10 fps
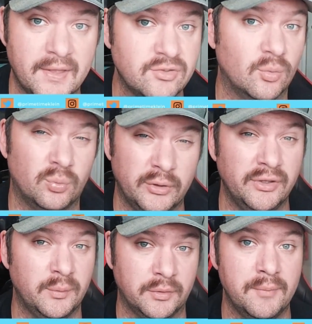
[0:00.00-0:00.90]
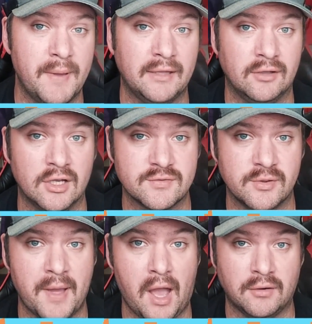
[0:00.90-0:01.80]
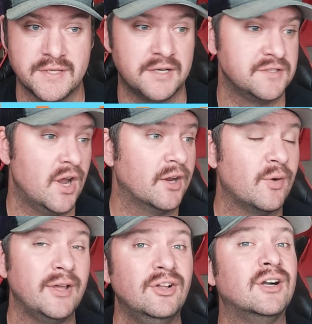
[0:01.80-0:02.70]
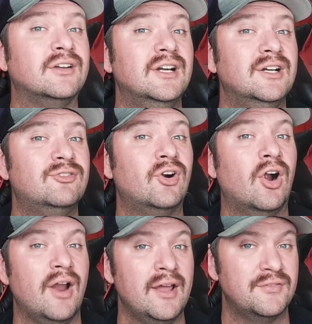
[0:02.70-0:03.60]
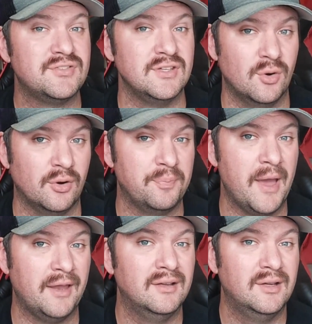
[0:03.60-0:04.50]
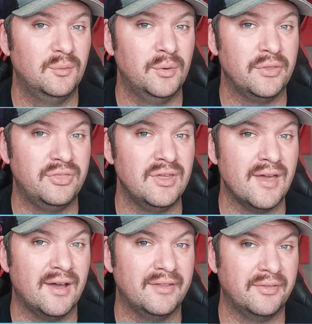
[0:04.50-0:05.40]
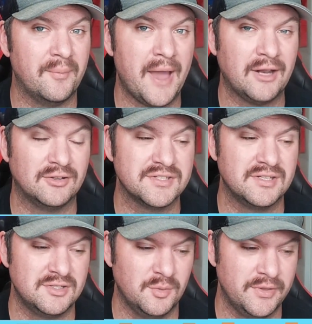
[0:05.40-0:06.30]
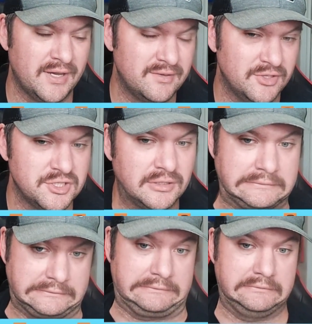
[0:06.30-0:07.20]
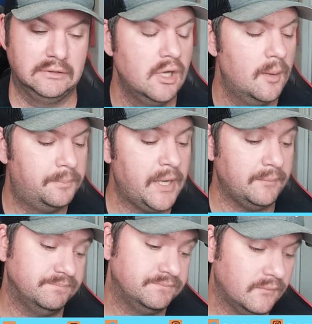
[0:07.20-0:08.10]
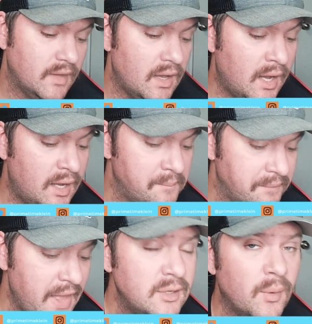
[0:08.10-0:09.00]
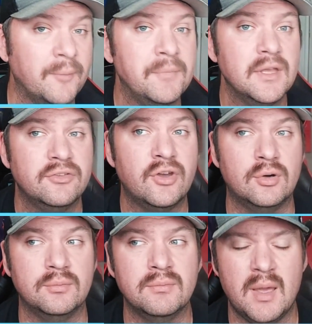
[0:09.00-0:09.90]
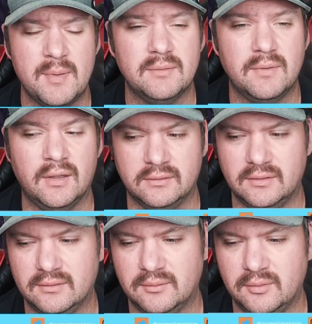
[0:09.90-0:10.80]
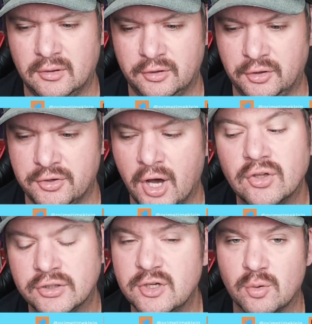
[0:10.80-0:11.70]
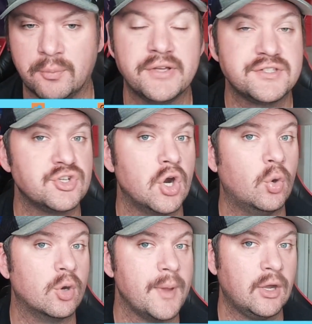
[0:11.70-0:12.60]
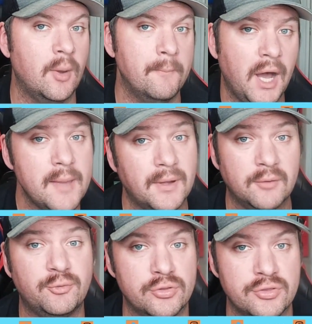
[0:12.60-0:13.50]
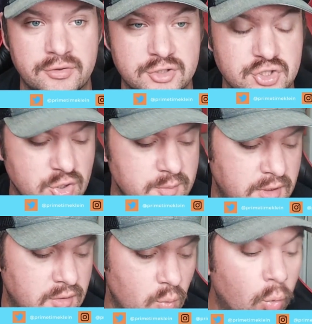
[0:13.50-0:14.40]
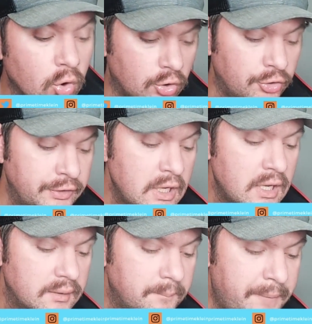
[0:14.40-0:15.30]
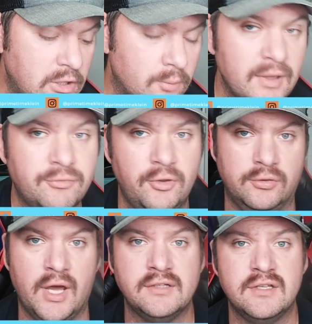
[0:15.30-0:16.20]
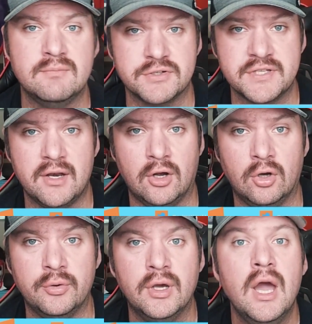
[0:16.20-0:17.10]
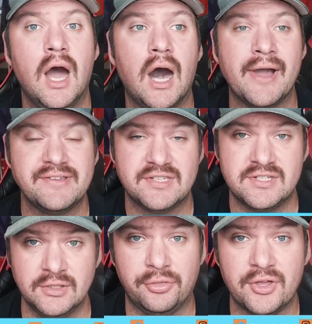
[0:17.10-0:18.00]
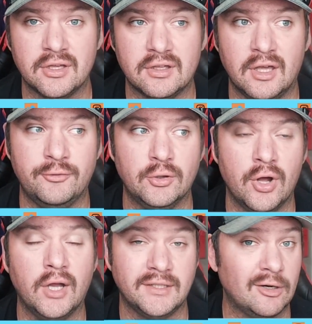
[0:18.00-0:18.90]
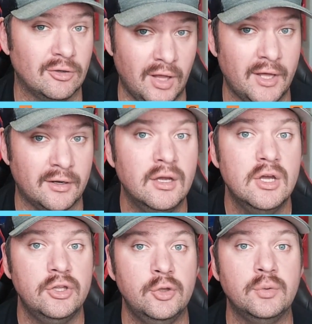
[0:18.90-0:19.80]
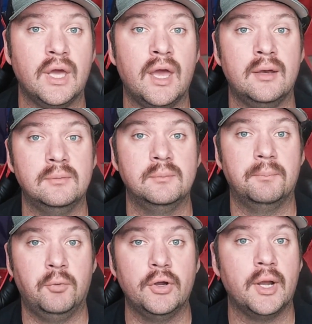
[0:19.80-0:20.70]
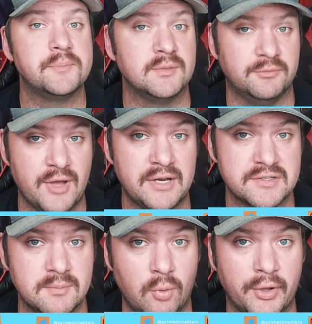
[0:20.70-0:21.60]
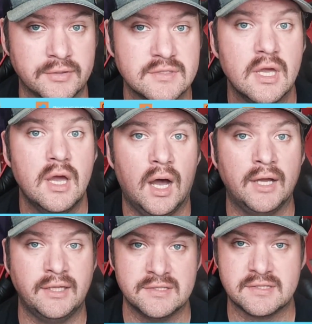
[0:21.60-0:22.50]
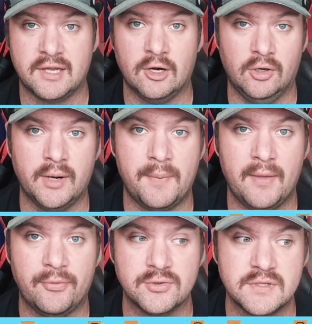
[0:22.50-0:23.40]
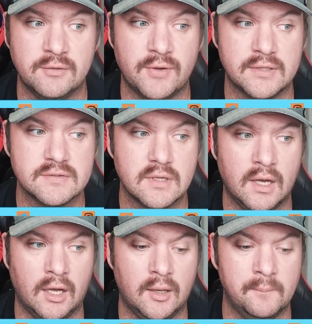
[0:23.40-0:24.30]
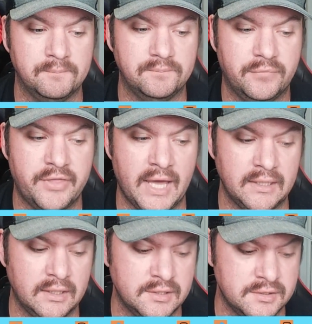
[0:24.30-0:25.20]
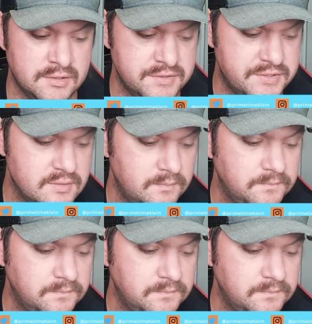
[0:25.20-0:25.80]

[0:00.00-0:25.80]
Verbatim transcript: That's a really, really bad loss for the Packers. That is not a great look for our N F C North bet with the uh, the, the Packers to, to win that division. But um, anyway, so maybe it, you're, you're not looking to replace a strong quarterback on bye, but if you're in streaming world, Baker Mayfield, nineteen percent owned. I still think if you're not Carolina, you can put up some fantasy points against the Carolina Panthers defense. Um, that is...